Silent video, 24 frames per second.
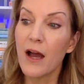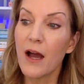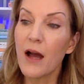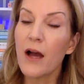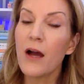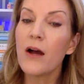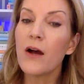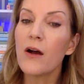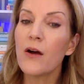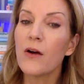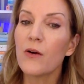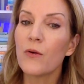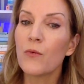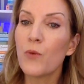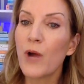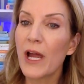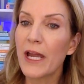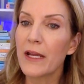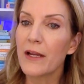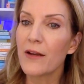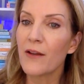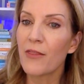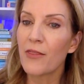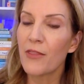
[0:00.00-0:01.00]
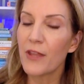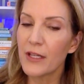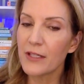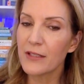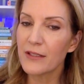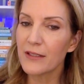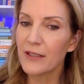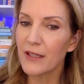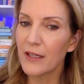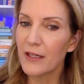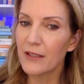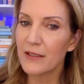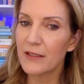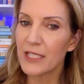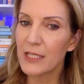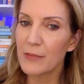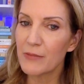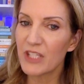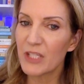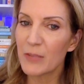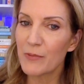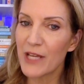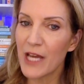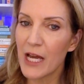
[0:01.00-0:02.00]
oh, wait, this kid
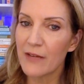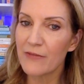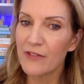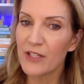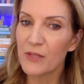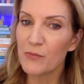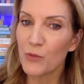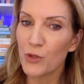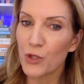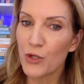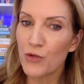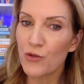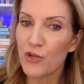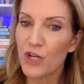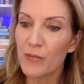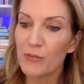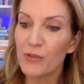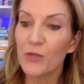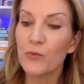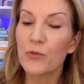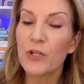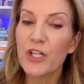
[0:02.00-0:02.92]
seems to be having more trouble.